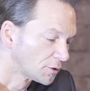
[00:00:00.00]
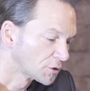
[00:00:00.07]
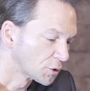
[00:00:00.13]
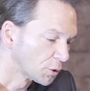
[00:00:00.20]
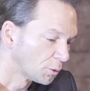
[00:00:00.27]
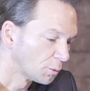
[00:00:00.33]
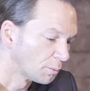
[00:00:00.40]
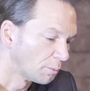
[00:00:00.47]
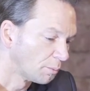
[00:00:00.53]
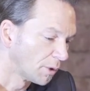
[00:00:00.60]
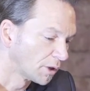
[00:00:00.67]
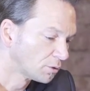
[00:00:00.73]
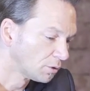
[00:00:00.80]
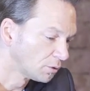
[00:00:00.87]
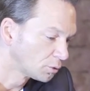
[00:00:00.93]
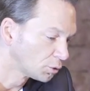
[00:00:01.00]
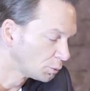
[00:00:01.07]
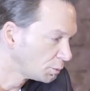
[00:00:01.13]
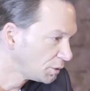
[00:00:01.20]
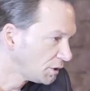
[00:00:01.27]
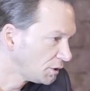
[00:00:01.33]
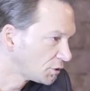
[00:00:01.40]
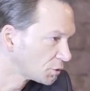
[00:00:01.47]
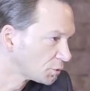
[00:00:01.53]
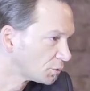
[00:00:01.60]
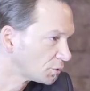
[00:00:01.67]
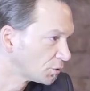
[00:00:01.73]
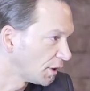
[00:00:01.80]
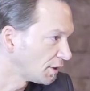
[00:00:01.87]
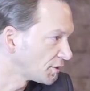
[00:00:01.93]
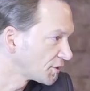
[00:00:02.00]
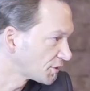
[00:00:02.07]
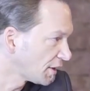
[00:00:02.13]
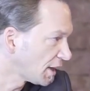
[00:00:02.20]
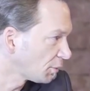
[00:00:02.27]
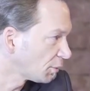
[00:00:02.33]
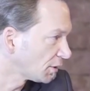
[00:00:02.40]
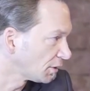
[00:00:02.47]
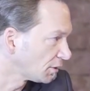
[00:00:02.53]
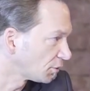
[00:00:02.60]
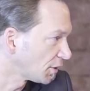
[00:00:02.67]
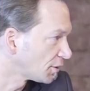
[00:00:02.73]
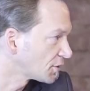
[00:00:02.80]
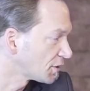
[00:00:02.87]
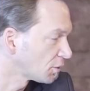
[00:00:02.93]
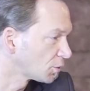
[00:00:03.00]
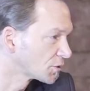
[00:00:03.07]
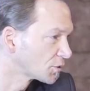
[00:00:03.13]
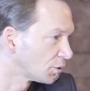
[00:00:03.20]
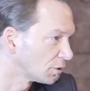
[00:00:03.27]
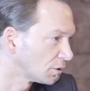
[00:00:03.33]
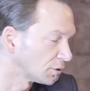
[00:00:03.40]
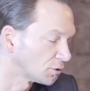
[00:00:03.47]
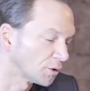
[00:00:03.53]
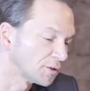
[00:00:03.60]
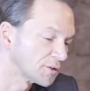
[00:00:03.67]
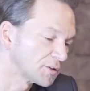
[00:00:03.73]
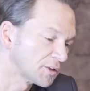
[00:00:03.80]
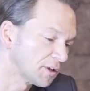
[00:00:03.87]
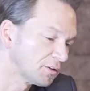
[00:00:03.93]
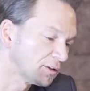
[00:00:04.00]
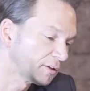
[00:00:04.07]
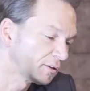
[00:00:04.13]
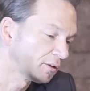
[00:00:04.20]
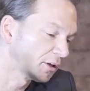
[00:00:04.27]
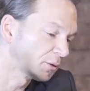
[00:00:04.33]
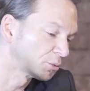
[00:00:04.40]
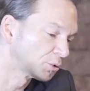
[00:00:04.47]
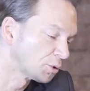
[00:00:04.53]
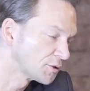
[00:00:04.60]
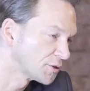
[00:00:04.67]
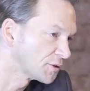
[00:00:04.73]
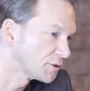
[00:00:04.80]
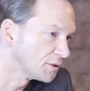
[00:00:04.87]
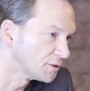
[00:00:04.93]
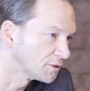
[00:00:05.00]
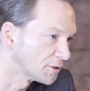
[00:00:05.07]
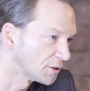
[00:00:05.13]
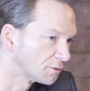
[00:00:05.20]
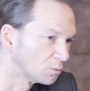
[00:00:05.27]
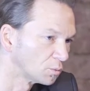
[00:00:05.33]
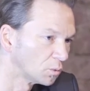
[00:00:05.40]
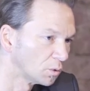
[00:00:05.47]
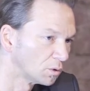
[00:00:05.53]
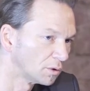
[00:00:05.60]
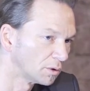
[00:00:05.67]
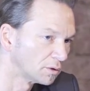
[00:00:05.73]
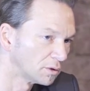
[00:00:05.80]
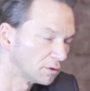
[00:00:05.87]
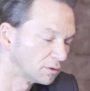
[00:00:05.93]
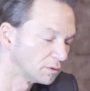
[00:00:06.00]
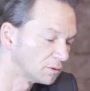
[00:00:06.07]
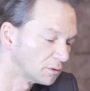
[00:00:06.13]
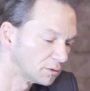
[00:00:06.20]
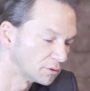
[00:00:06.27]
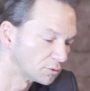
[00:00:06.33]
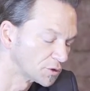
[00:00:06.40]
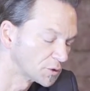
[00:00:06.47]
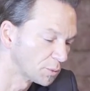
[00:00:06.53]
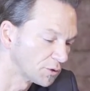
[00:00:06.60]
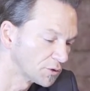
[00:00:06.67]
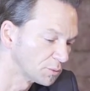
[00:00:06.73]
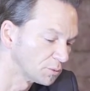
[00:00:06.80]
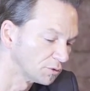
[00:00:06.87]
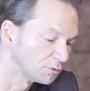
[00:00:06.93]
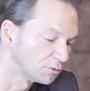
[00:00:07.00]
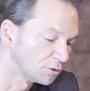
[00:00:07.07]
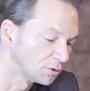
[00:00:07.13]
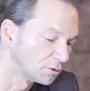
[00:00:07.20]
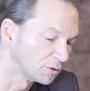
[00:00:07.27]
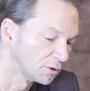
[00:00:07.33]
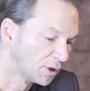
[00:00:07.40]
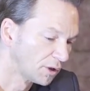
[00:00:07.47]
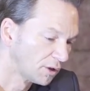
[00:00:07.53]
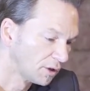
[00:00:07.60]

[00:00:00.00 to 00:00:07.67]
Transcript: So my goal could be to understand my data, to understand what's going on, to understand the underlying processes that were responsible for